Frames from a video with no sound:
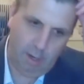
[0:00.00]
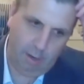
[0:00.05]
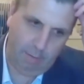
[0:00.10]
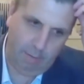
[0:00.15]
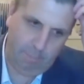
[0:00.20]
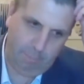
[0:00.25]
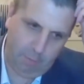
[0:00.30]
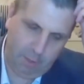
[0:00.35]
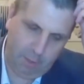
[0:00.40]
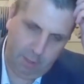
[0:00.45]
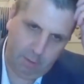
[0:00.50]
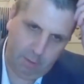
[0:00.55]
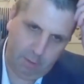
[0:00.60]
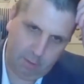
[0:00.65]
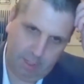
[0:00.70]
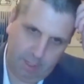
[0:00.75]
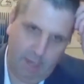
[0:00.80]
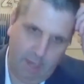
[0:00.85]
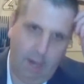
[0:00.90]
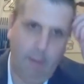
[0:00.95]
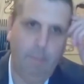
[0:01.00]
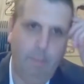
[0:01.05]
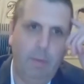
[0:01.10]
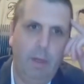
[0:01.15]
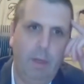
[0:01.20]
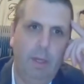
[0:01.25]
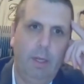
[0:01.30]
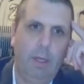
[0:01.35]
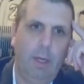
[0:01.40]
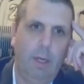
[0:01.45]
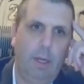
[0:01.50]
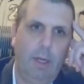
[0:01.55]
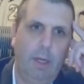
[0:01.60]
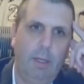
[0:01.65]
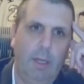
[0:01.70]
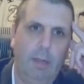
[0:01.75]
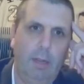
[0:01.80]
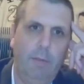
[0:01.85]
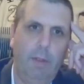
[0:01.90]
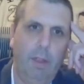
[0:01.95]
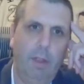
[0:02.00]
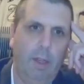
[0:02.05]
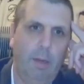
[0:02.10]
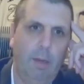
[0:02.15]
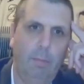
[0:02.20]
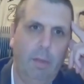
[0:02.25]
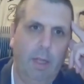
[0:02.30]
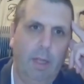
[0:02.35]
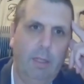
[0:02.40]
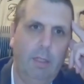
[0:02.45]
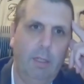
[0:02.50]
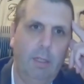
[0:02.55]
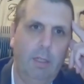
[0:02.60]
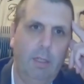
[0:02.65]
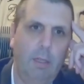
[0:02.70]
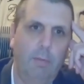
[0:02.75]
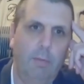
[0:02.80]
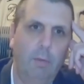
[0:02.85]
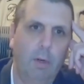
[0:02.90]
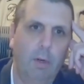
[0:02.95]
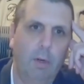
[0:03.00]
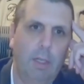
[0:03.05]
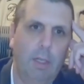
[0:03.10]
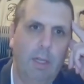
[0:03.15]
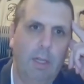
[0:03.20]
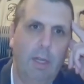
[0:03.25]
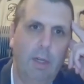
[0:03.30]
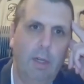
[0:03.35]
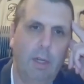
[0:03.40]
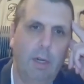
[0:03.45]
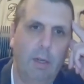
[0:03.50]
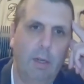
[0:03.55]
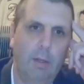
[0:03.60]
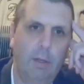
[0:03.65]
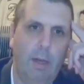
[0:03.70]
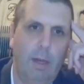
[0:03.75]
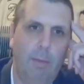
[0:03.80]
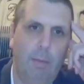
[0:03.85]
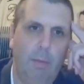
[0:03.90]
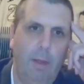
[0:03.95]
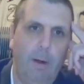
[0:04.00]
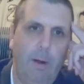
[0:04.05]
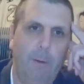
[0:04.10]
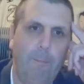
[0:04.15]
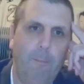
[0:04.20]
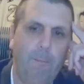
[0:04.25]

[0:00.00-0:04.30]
for years to come, given the complexities of Northeast Asia, and I'll stop there.